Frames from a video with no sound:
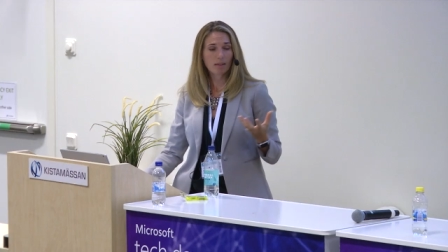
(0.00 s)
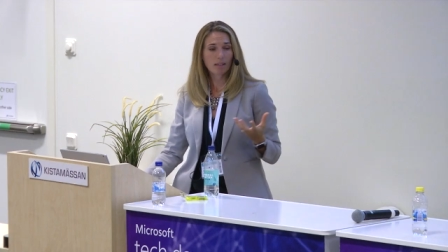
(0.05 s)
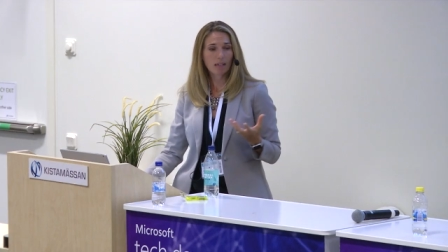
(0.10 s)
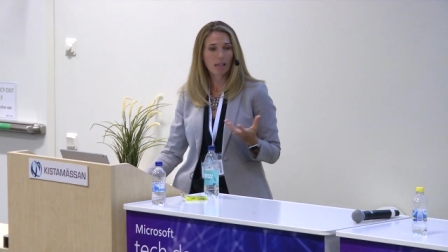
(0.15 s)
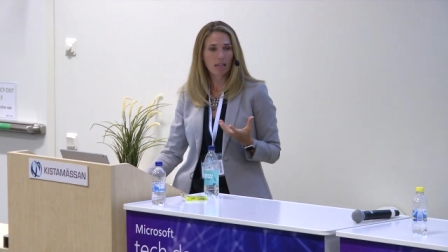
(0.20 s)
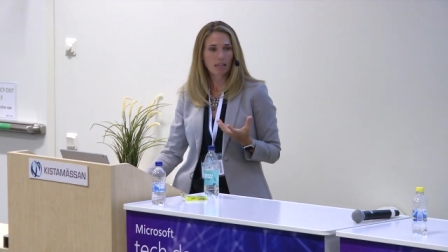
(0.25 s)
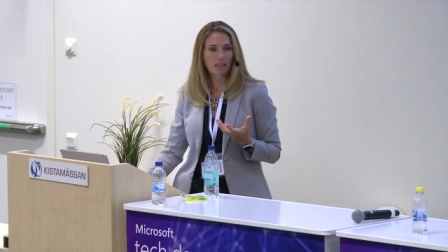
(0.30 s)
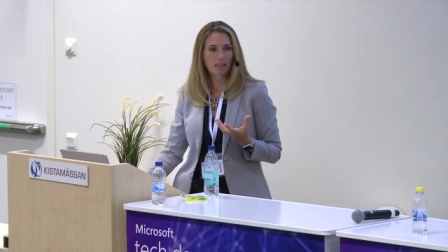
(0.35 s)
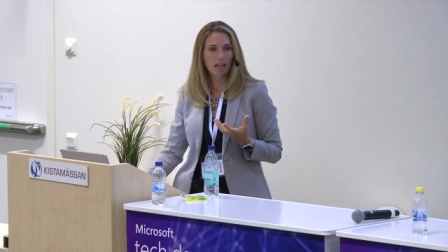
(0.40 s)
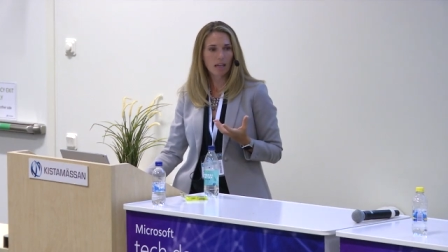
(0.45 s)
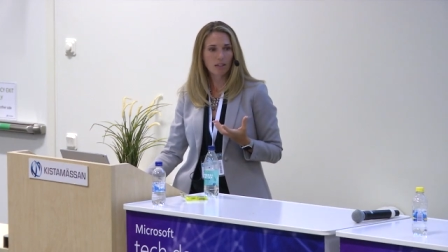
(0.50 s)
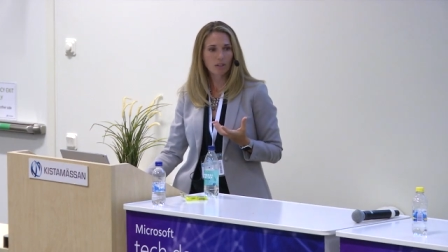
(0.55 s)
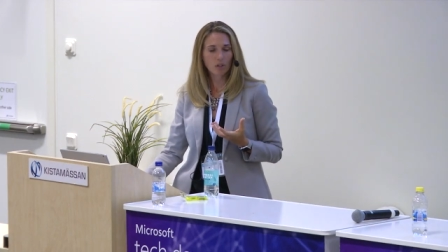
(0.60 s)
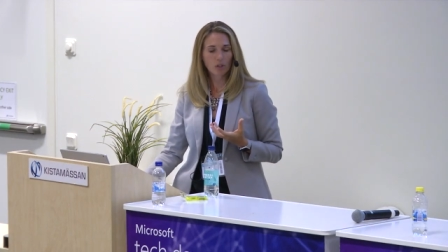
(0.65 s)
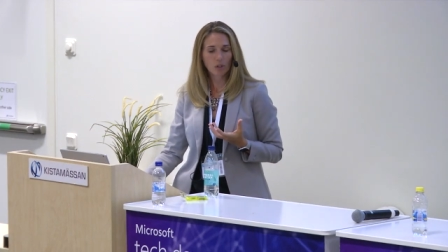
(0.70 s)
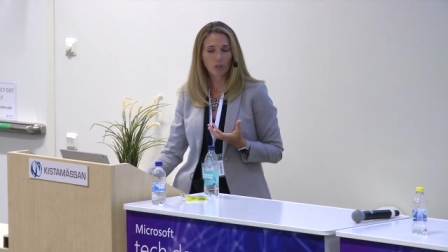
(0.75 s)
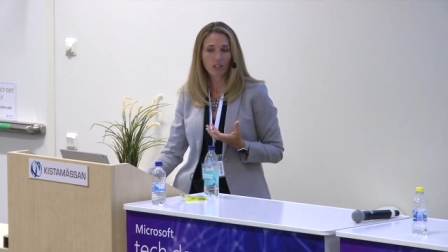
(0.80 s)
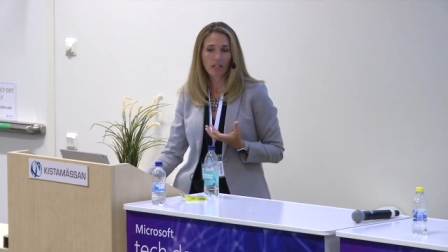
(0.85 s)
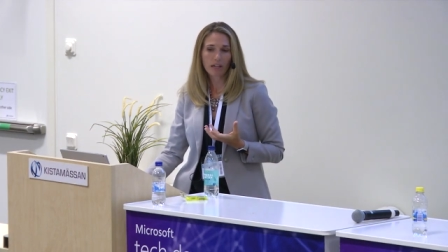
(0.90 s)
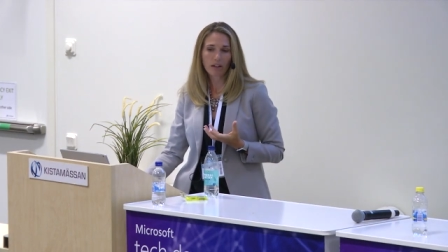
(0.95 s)
SAS had
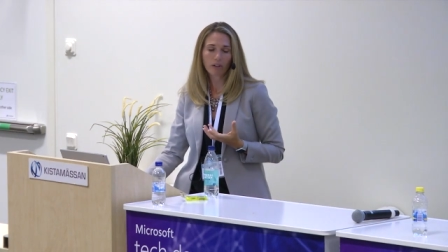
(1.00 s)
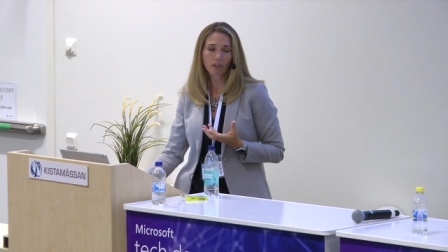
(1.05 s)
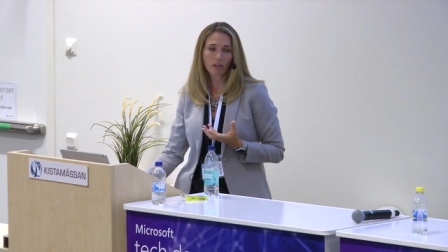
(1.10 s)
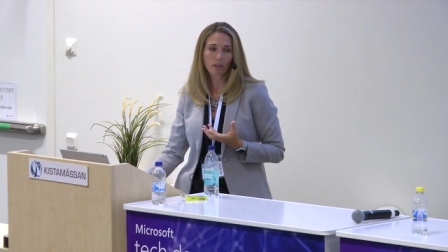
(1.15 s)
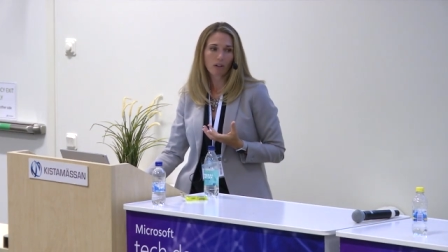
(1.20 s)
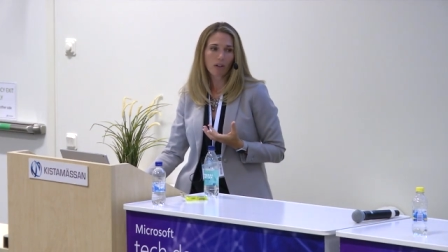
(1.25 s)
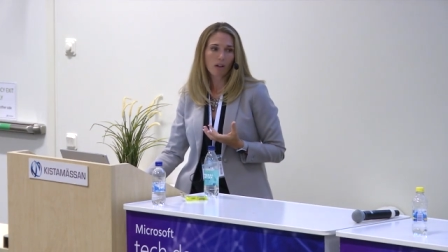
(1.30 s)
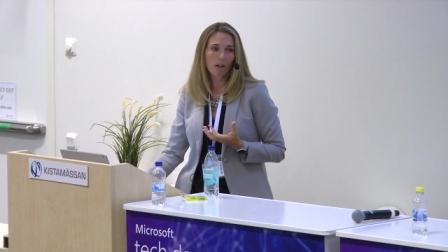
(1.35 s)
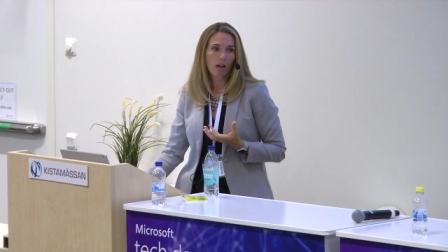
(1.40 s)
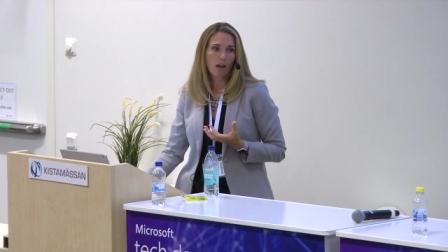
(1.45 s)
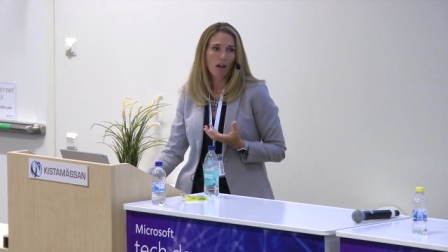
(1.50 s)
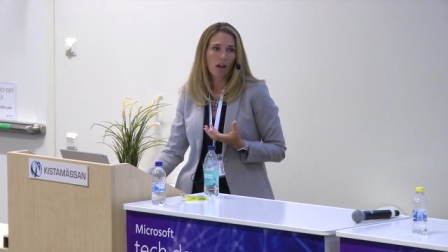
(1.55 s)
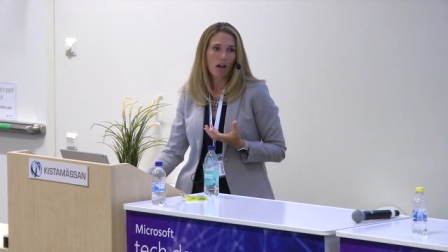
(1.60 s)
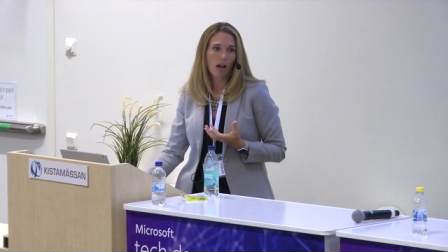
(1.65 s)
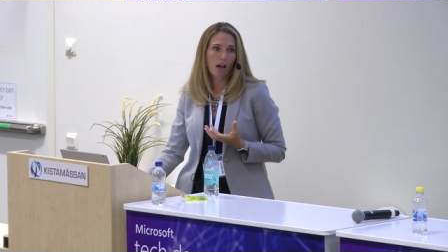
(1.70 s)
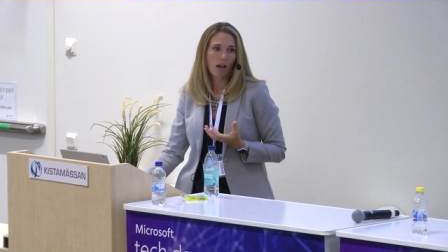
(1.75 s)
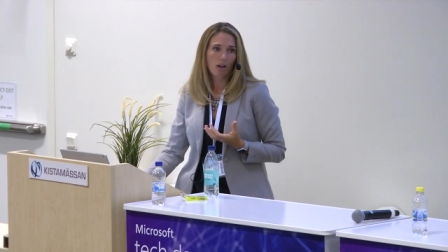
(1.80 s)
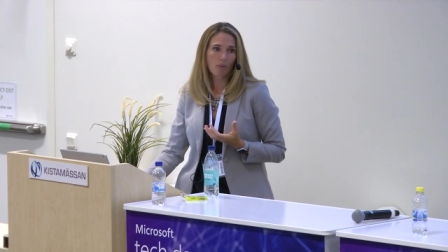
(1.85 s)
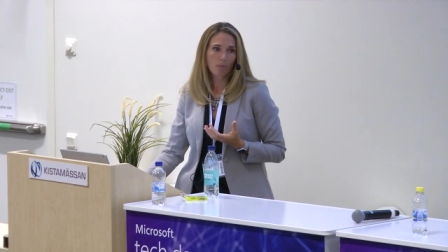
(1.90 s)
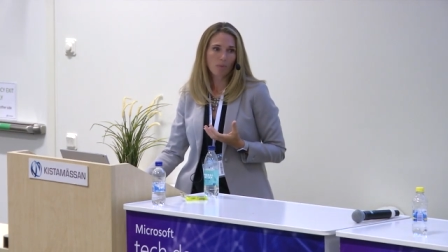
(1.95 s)
to share.
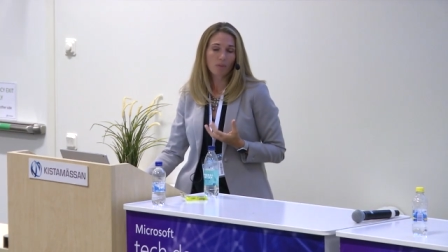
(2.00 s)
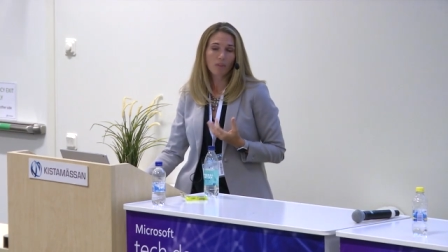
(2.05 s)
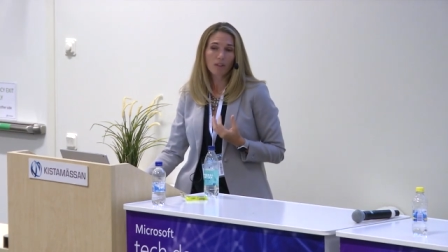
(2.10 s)
Um,